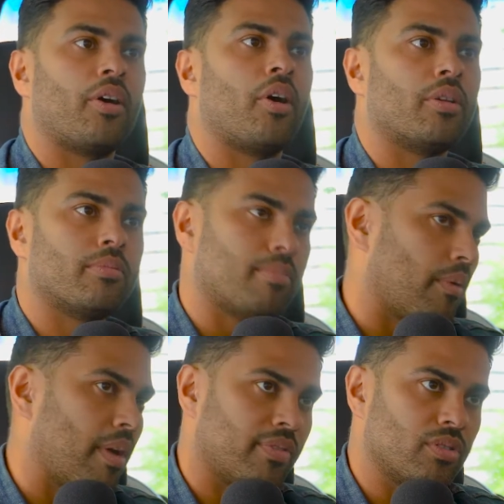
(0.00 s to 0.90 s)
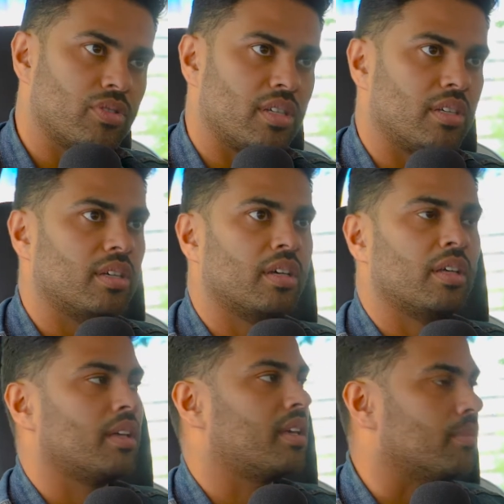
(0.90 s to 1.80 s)
on my refugee
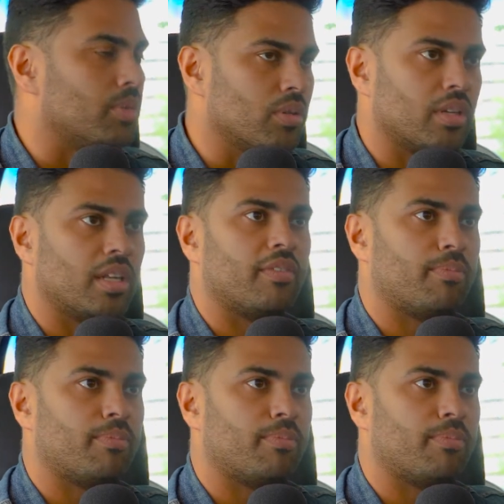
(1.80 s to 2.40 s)
community,